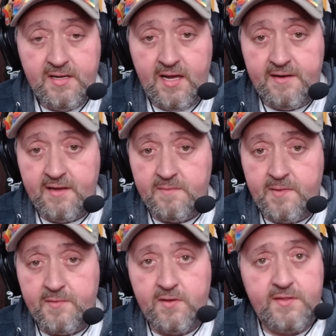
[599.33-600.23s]
any other
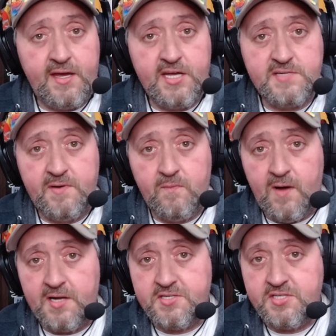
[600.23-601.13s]
people you think I should be
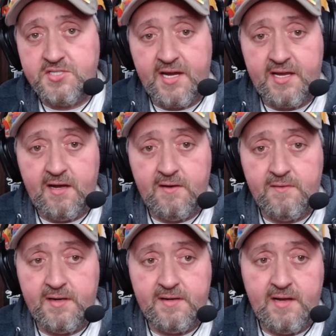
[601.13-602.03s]
watching, checking
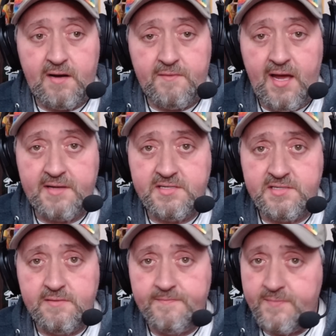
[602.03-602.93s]
out, and reacting
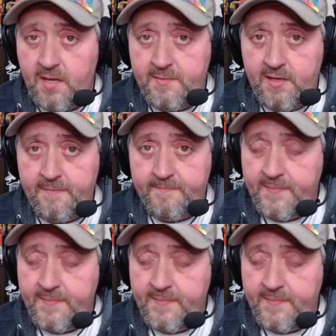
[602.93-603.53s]
to, let me know.